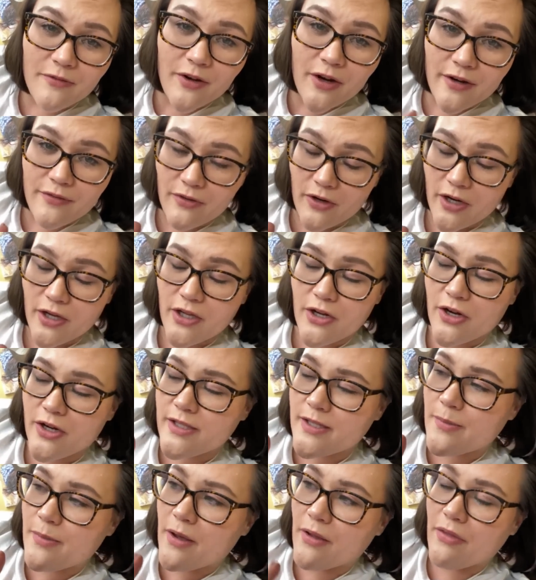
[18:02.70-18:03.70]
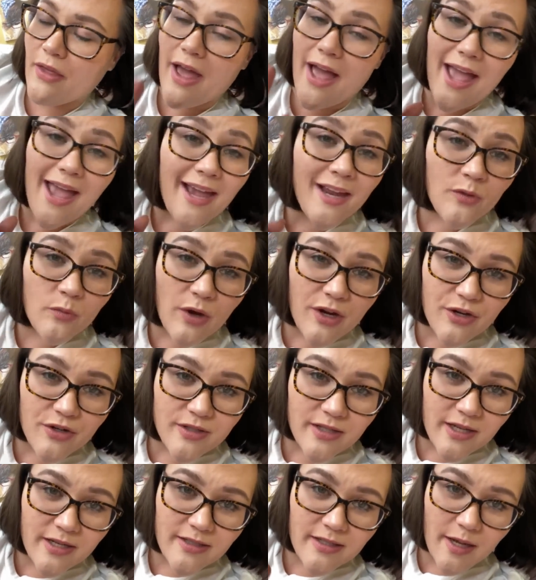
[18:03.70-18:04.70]
very, very curious about that, and what your
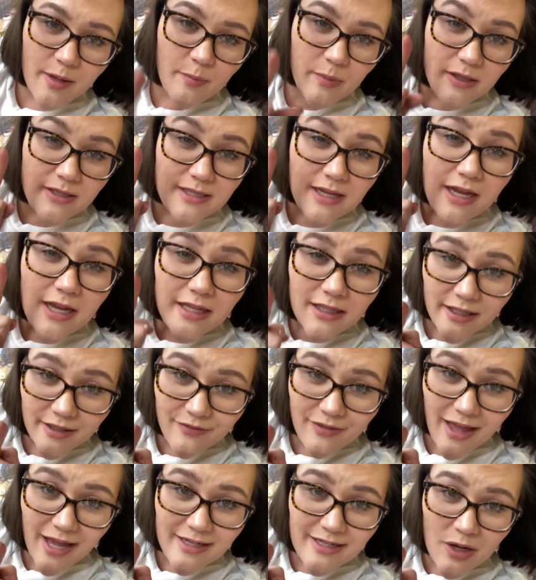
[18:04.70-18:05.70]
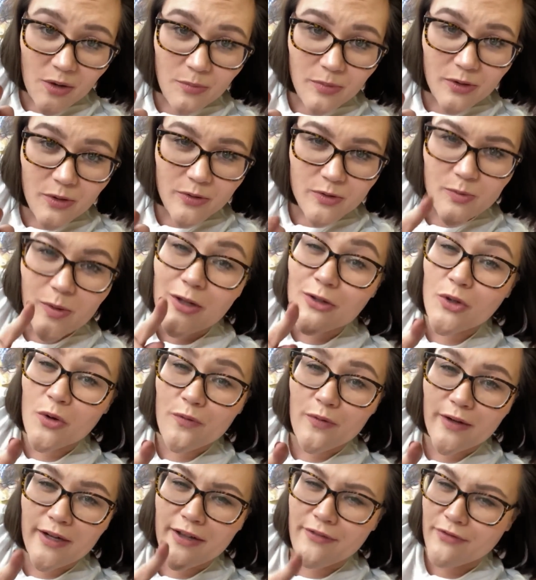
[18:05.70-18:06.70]
skin type is. Leave that down below as well.
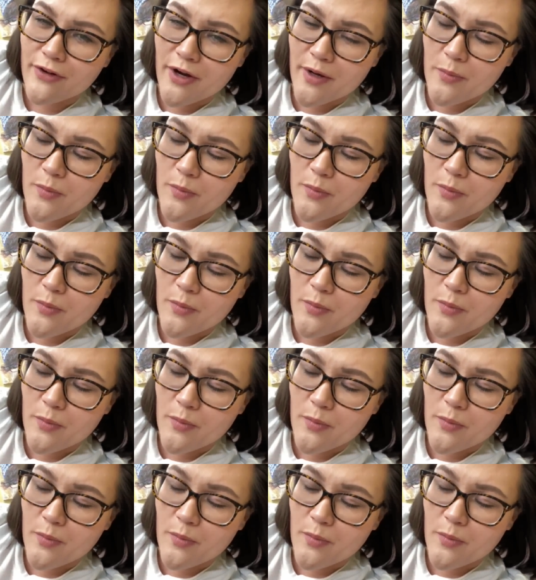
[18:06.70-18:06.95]
Don't forget, very